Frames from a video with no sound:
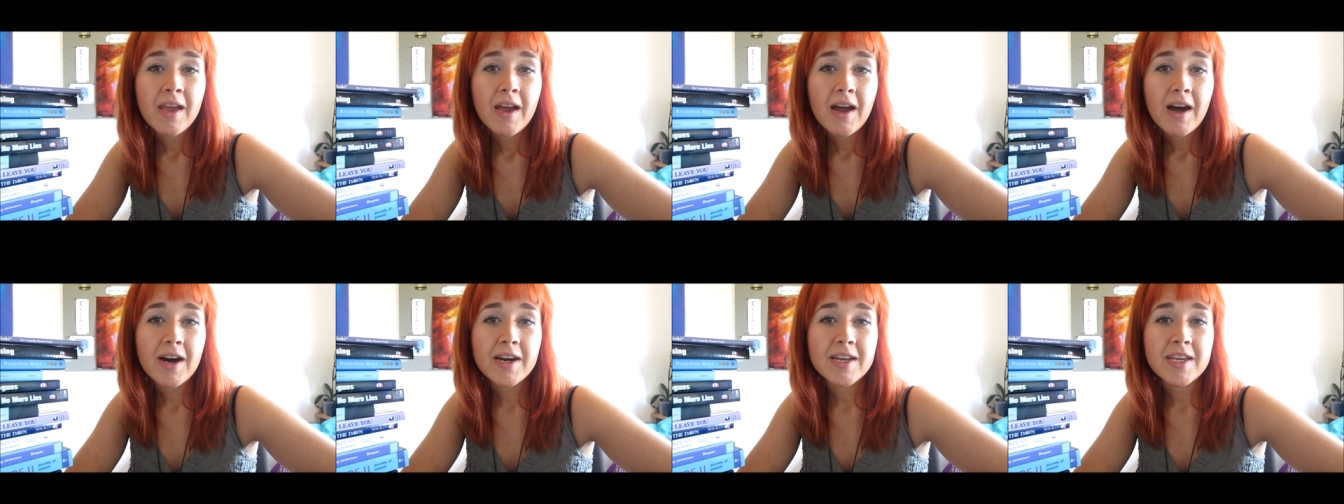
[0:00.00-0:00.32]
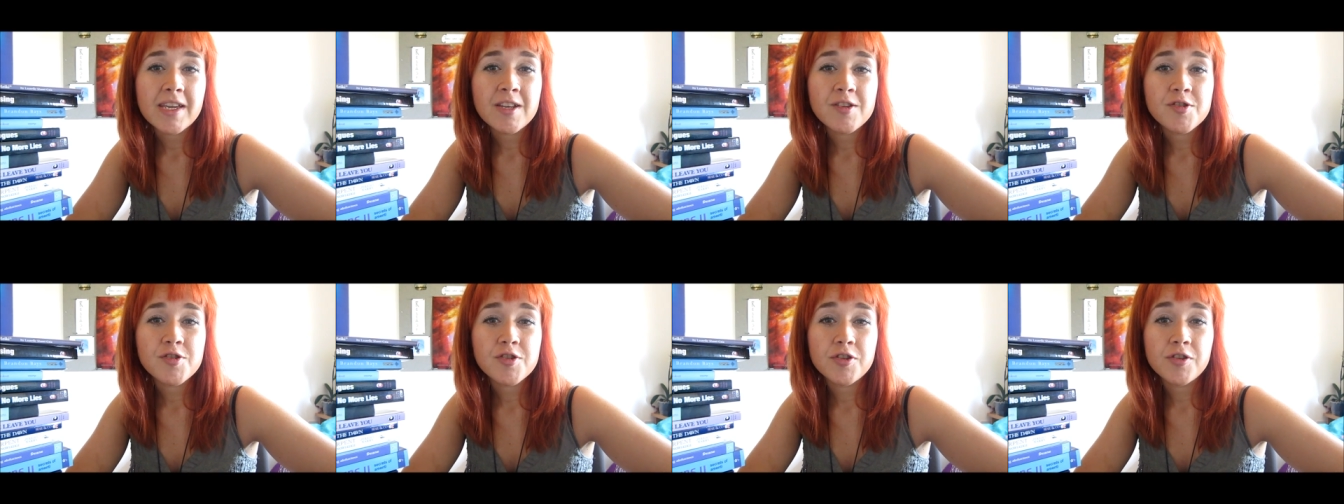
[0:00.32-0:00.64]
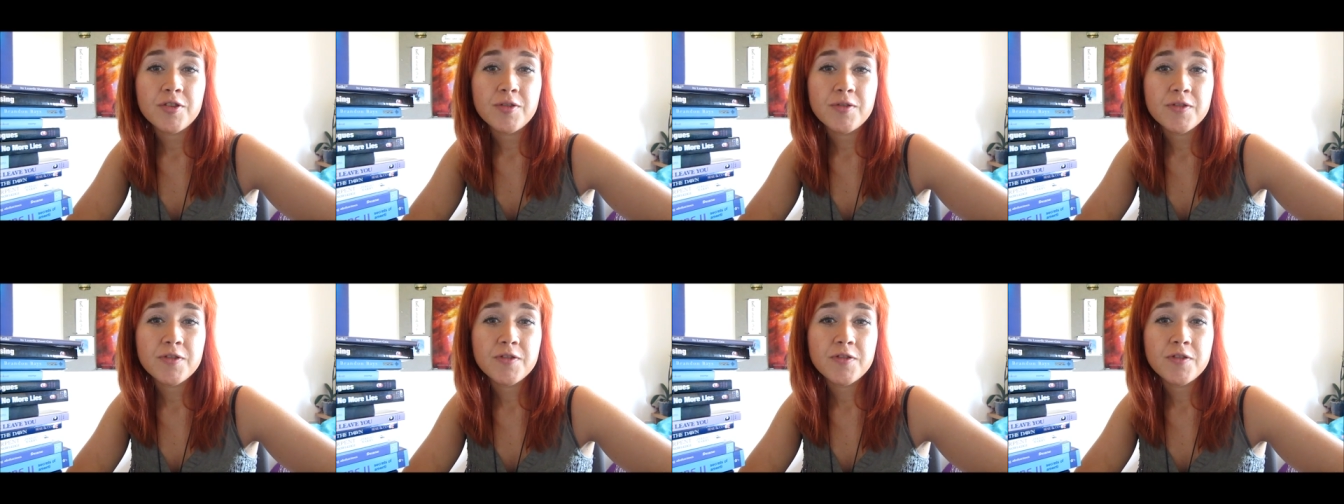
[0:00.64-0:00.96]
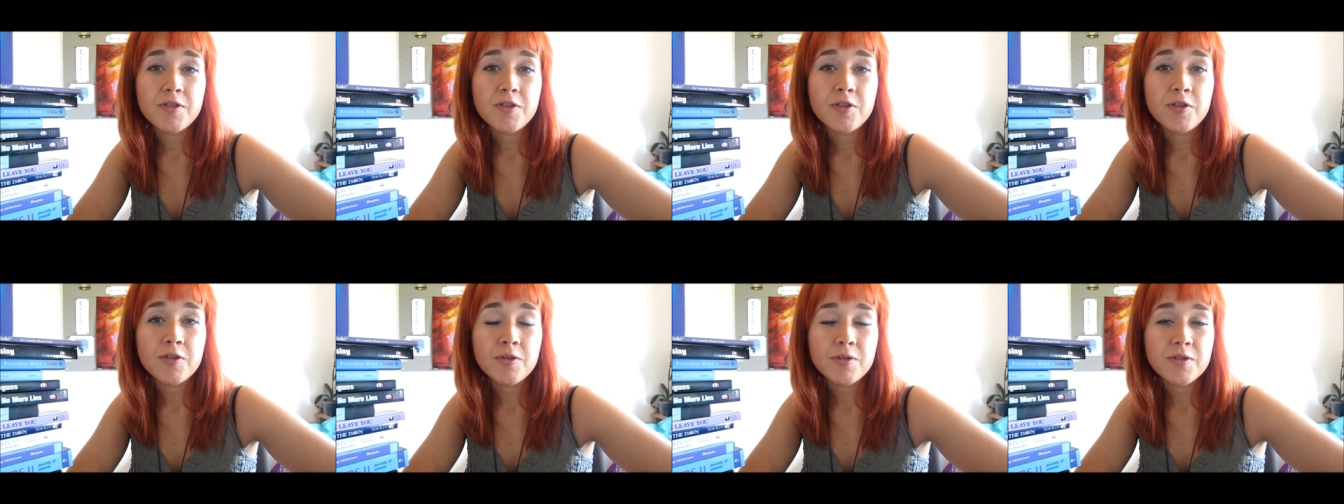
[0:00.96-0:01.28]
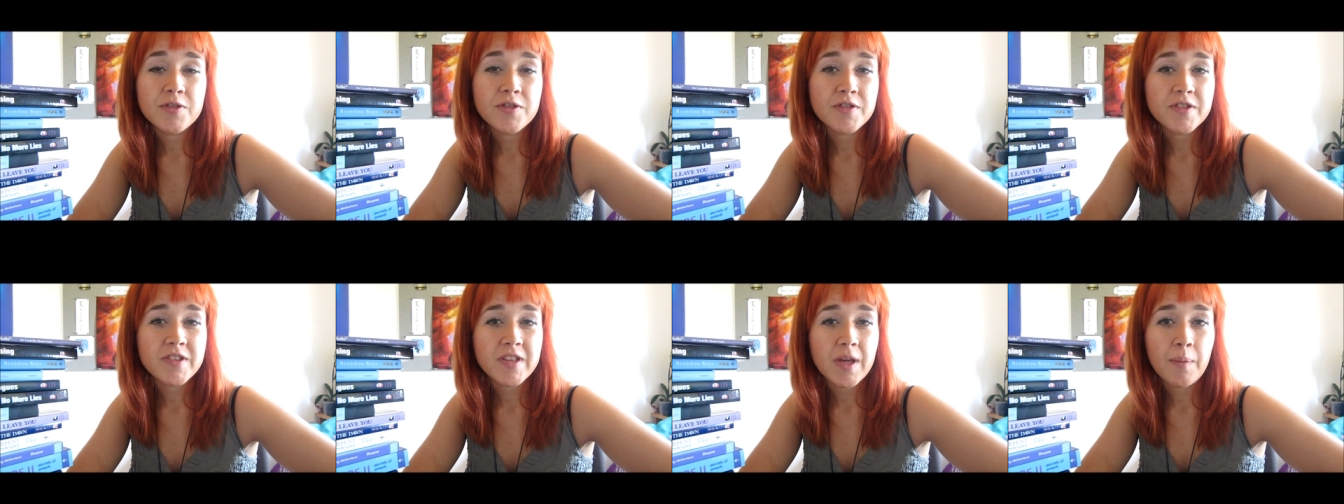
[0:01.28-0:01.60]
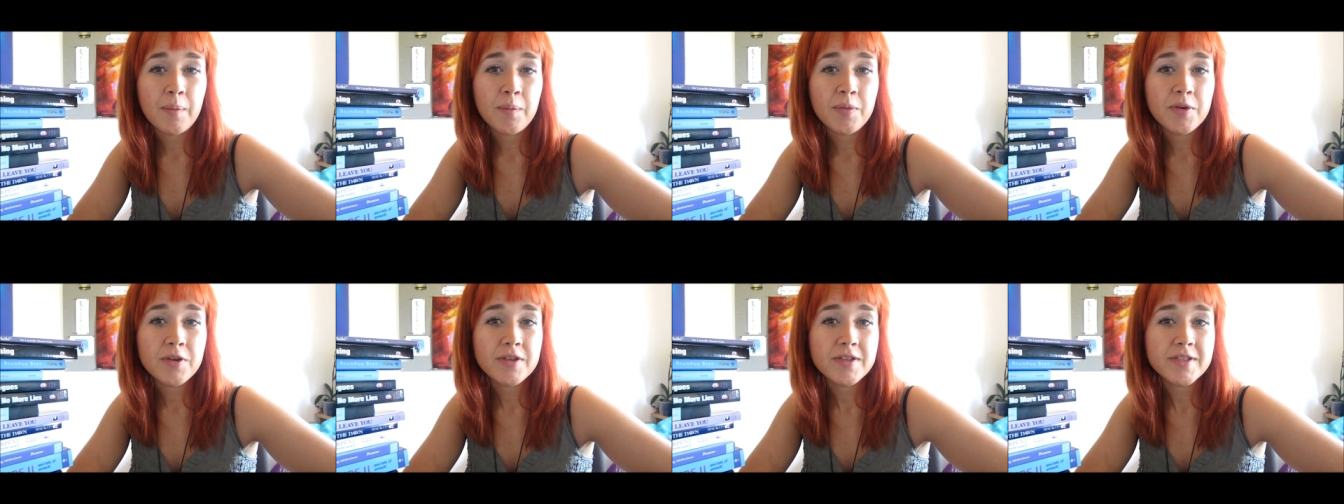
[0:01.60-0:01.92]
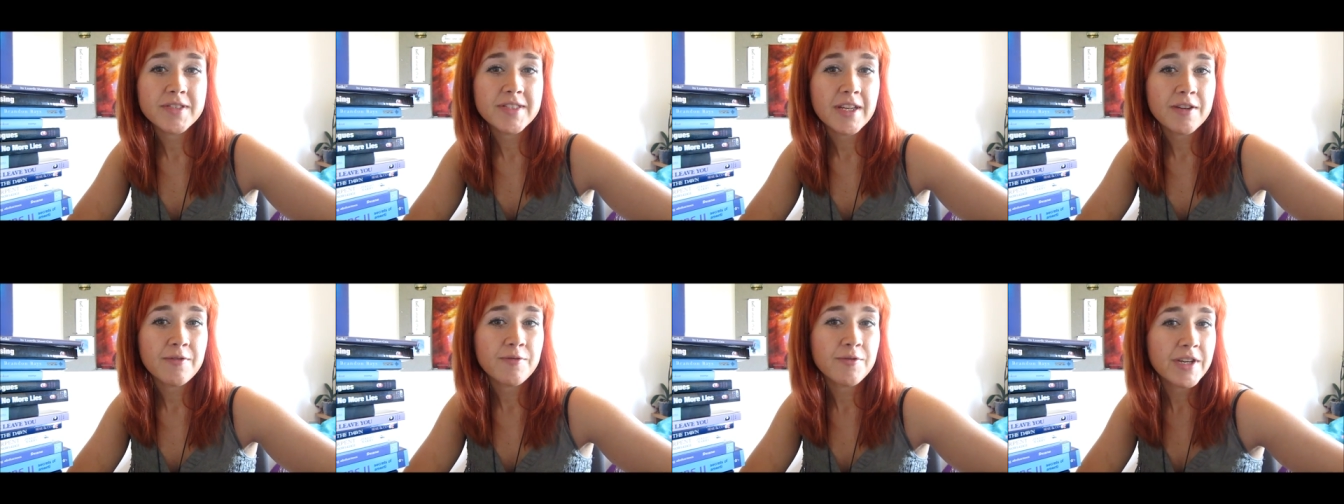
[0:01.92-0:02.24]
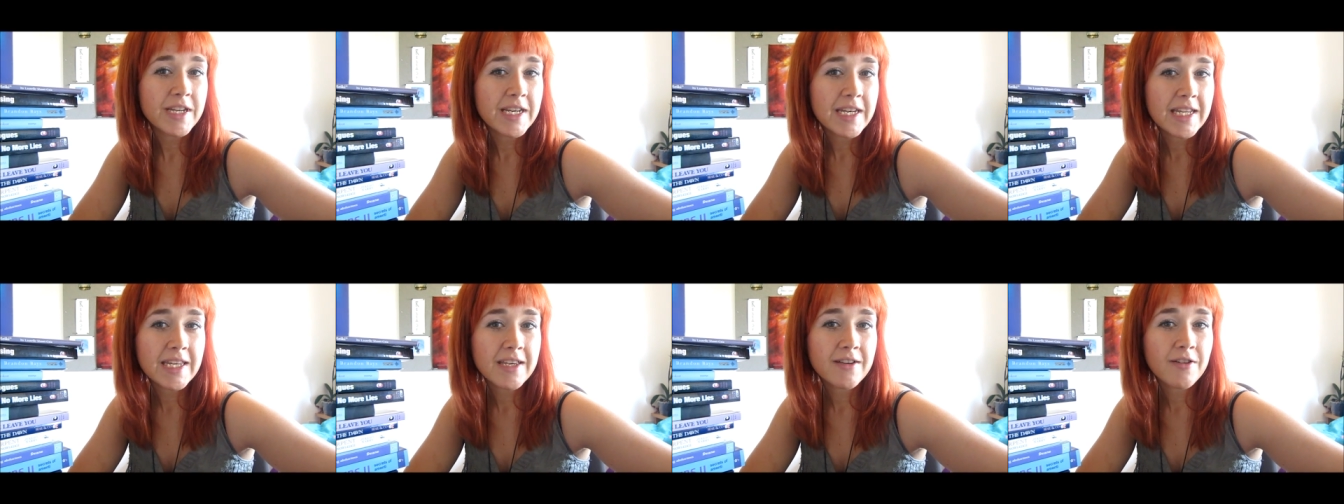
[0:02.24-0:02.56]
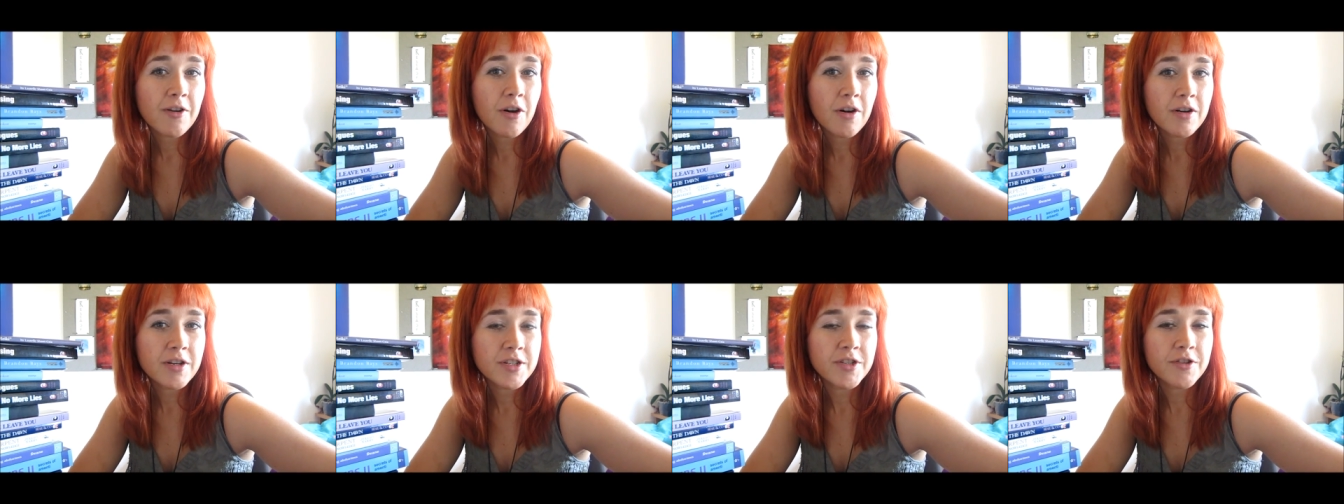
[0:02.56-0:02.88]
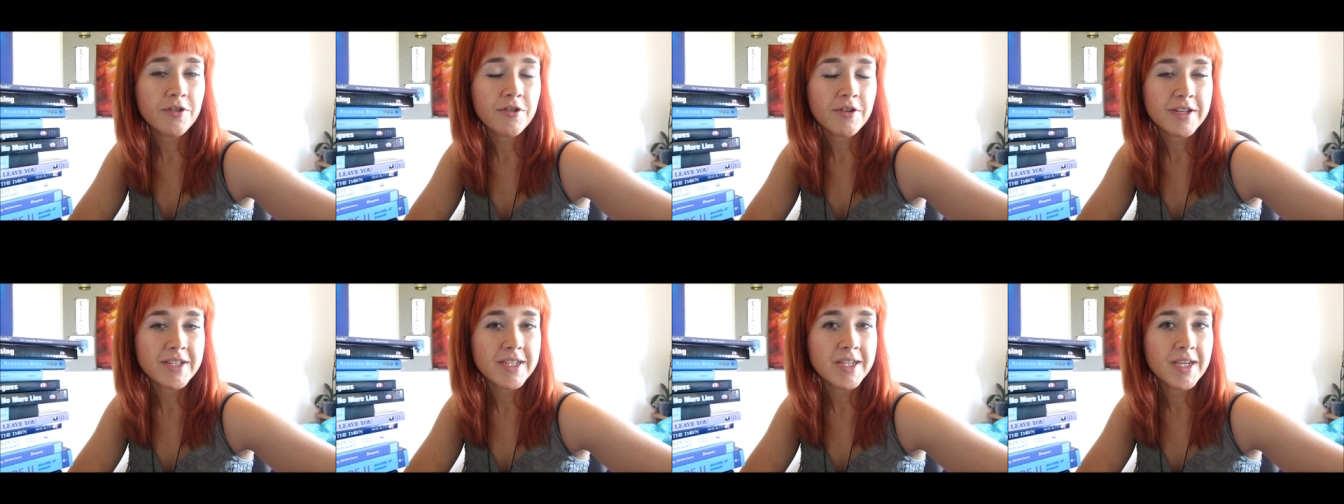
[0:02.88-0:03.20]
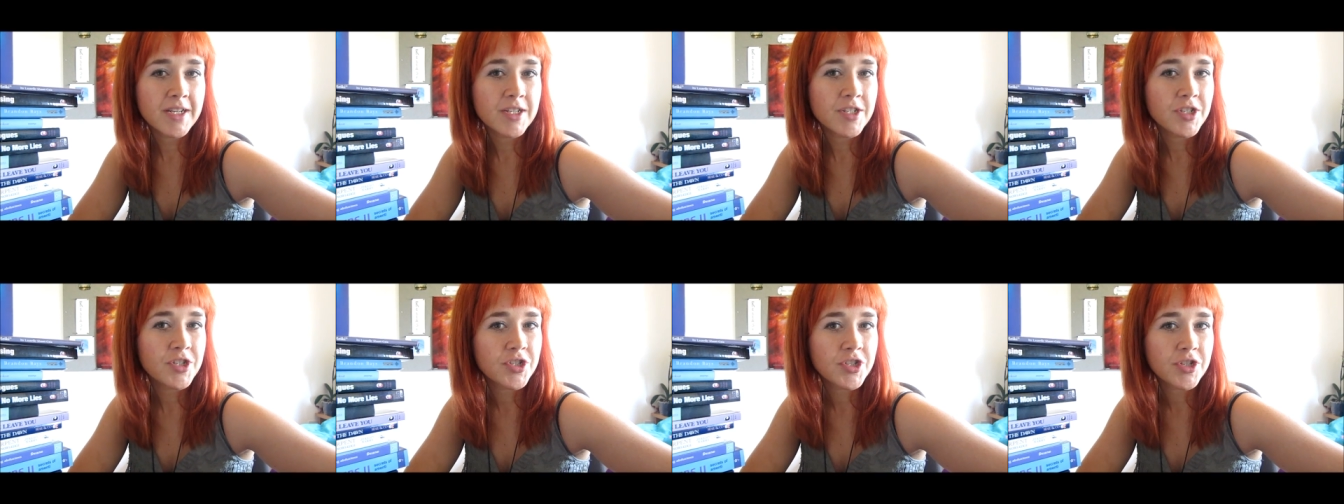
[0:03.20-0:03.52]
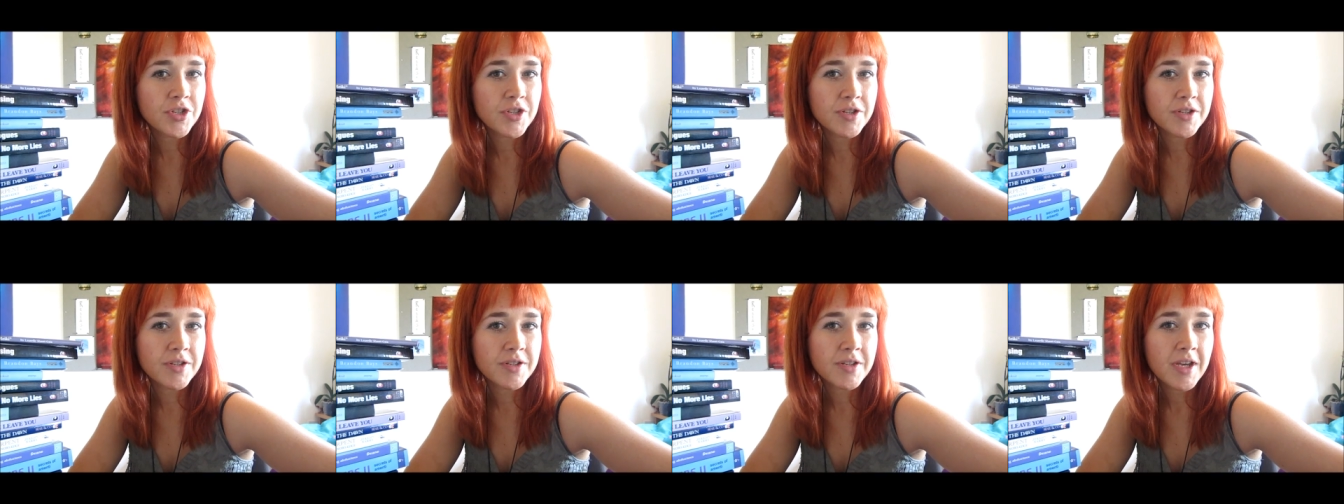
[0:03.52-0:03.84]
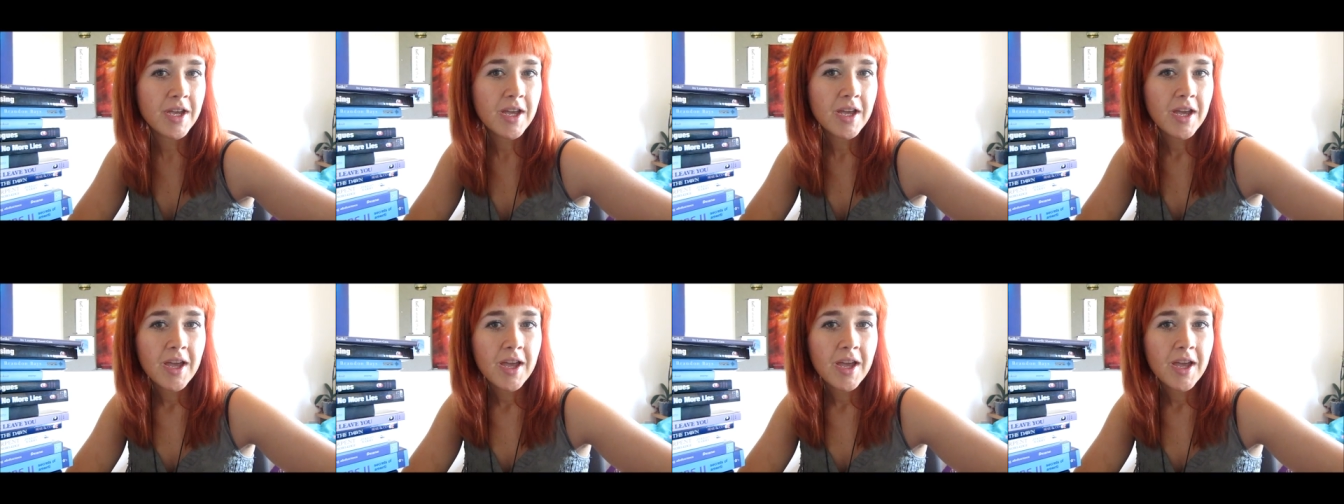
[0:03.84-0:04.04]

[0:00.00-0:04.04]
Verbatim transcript: I introduced you to some books that really caught your attention